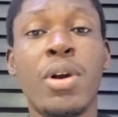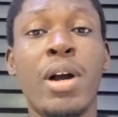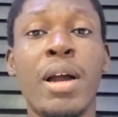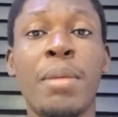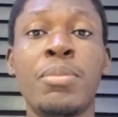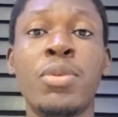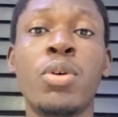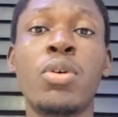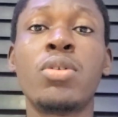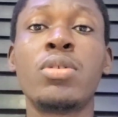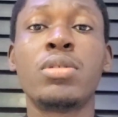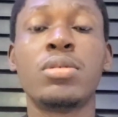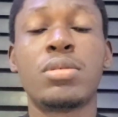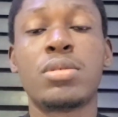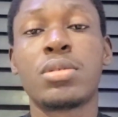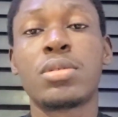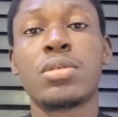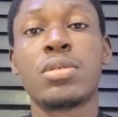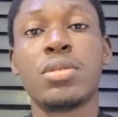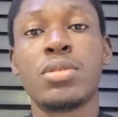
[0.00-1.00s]
but I'm
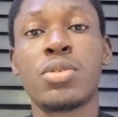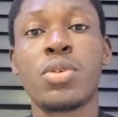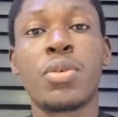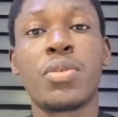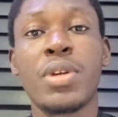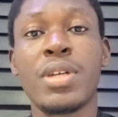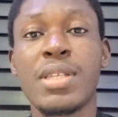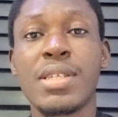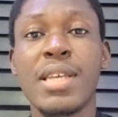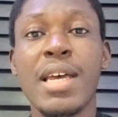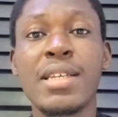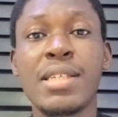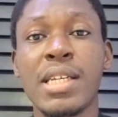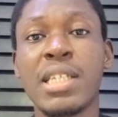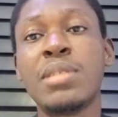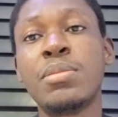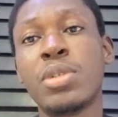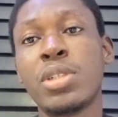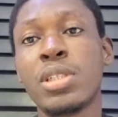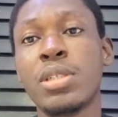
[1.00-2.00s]
not to criticize
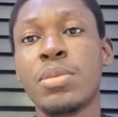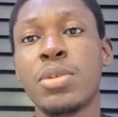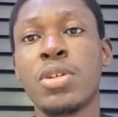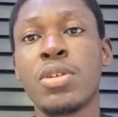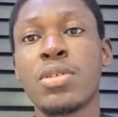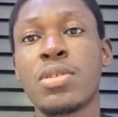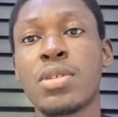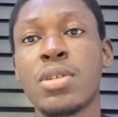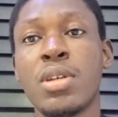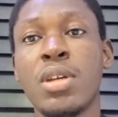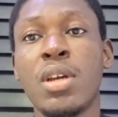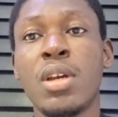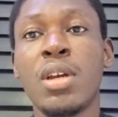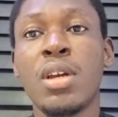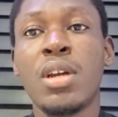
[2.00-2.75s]
anybody because